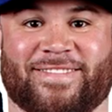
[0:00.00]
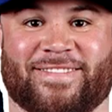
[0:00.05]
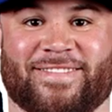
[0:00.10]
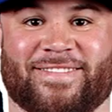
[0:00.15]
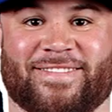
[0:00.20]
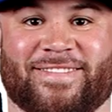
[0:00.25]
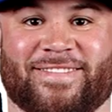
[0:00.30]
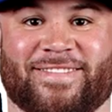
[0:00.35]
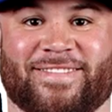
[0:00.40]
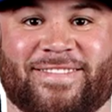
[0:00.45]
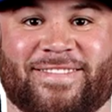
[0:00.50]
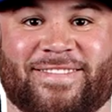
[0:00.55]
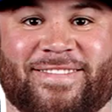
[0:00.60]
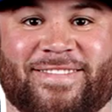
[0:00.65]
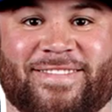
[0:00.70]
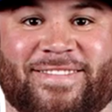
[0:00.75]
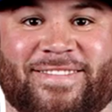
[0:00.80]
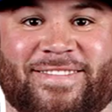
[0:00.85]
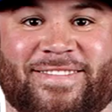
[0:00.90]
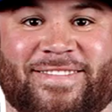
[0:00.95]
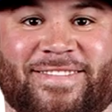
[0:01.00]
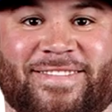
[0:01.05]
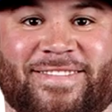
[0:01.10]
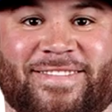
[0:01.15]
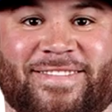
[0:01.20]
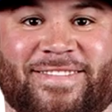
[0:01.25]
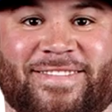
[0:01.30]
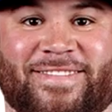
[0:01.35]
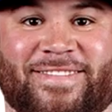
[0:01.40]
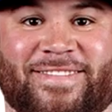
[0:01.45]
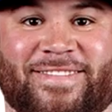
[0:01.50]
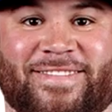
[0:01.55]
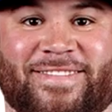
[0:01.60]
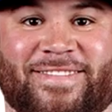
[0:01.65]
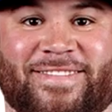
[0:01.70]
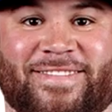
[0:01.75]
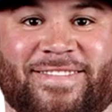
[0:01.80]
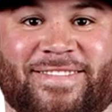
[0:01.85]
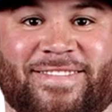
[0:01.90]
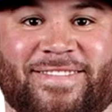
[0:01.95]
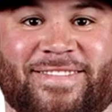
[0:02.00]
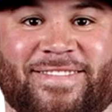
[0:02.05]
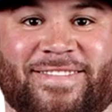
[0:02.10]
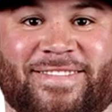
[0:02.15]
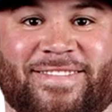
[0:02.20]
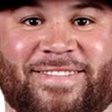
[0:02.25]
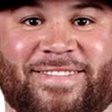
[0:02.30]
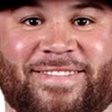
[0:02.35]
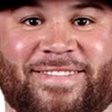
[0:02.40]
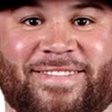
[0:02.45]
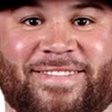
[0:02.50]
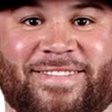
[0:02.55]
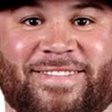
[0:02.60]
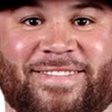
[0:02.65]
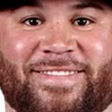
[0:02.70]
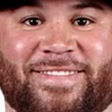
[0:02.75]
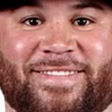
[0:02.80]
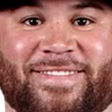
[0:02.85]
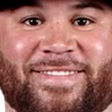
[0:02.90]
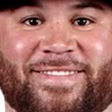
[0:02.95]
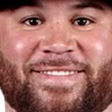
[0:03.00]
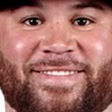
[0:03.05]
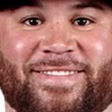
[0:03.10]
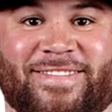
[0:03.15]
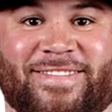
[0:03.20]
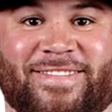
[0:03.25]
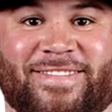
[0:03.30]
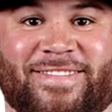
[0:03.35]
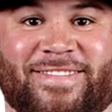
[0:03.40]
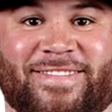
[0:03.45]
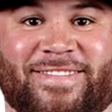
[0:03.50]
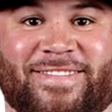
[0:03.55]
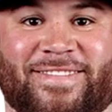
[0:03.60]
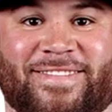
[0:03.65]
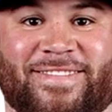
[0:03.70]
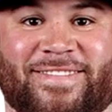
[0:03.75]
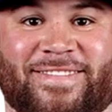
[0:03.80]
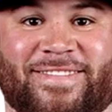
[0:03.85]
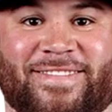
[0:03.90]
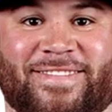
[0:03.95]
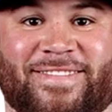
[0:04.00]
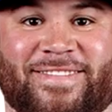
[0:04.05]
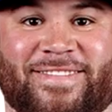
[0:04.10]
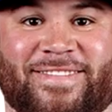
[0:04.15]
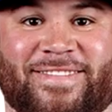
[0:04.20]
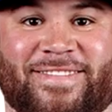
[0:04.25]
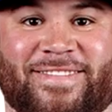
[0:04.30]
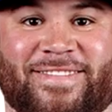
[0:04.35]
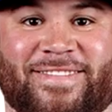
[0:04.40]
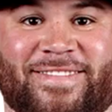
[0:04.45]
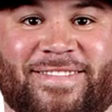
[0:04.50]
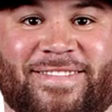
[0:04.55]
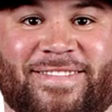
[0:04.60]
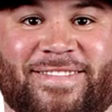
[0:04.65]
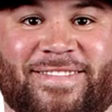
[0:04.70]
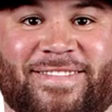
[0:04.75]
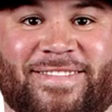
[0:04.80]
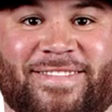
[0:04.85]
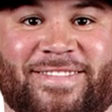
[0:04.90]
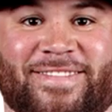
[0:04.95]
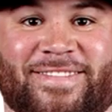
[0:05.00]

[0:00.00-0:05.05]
(silent)